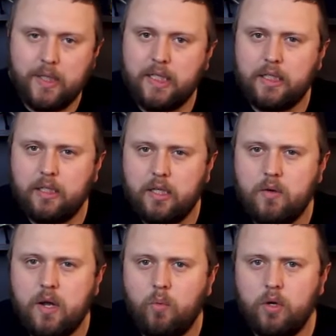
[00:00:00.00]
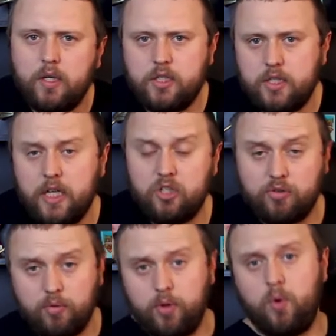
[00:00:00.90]
but you know, I wanted to stay
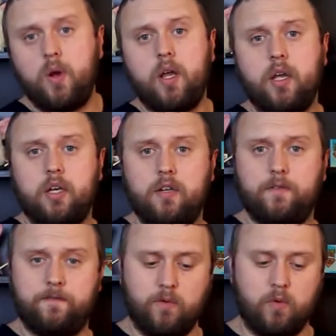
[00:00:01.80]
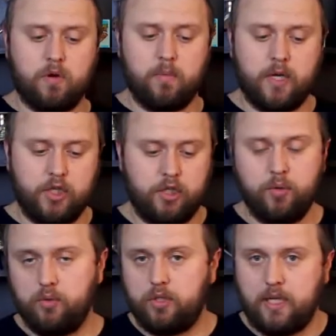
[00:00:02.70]
true to form and
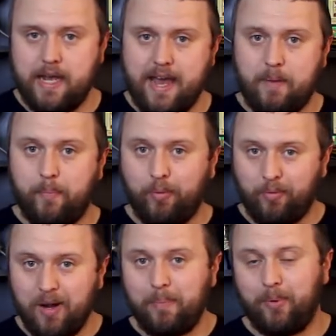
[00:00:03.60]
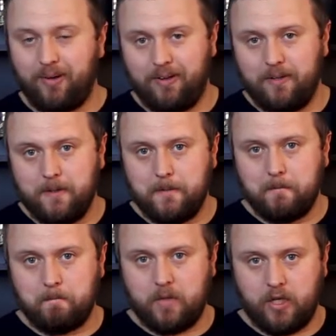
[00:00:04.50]
use the proper
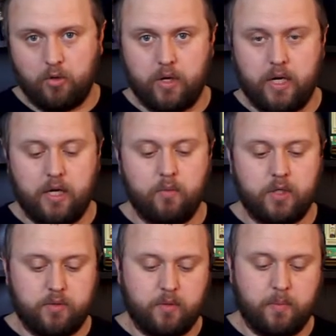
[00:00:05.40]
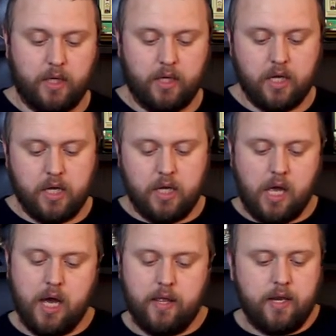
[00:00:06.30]
ingredient, which would be
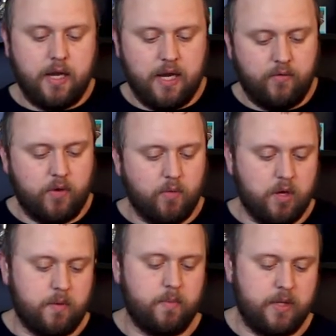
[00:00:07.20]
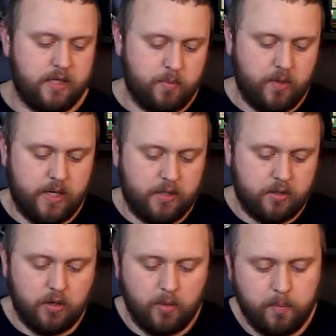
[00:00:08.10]
uh, the navy rum. This brand is
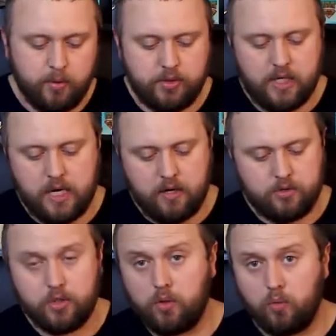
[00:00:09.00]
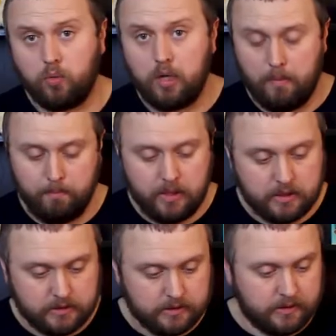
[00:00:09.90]
called Pusser's Rum.
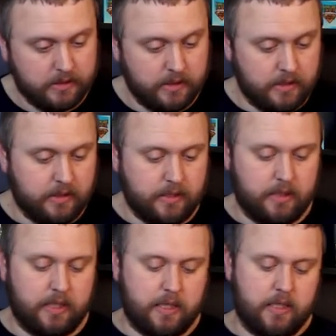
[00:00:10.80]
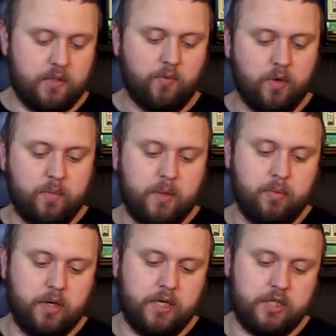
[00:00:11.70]
It is from the
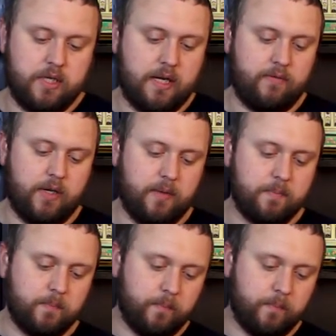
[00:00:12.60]
British Navy.